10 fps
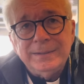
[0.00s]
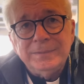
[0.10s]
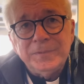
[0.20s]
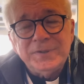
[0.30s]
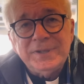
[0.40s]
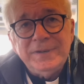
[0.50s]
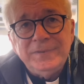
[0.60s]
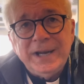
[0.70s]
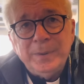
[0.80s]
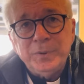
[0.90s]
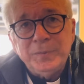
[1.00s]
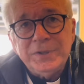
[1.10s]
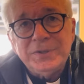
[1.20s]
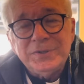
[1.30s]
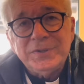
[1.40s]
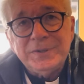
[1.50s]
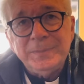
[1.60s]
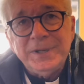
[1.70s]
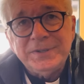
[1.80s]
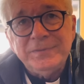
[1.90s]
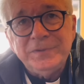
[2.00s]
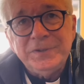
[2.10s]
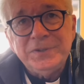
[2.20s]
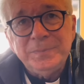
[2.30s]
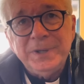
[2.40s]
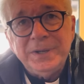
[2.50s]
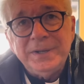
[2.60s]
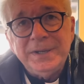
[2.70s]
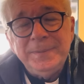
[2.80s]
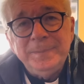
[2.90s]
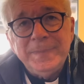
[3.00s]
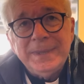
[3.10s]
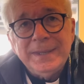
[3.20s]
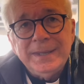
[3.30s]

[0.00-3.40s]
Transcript: received apparitions of the Blessed Virgin Mary. Mm-hmm.